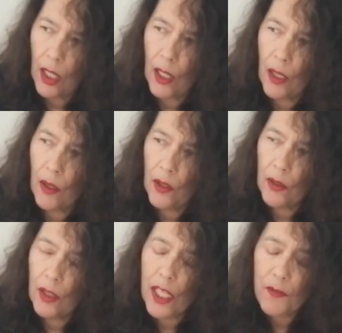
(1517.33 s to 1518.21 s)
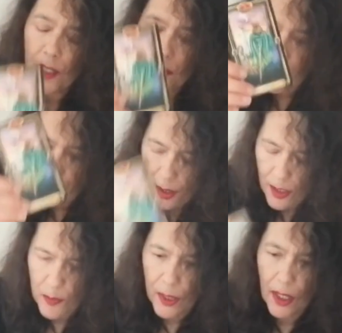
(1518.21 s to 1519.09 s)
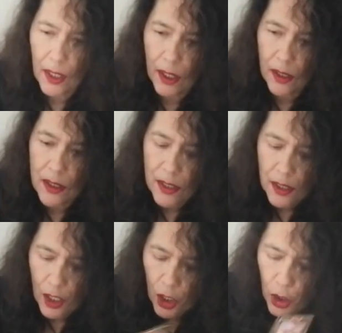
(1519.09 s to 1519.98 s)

You're leaving the past behind.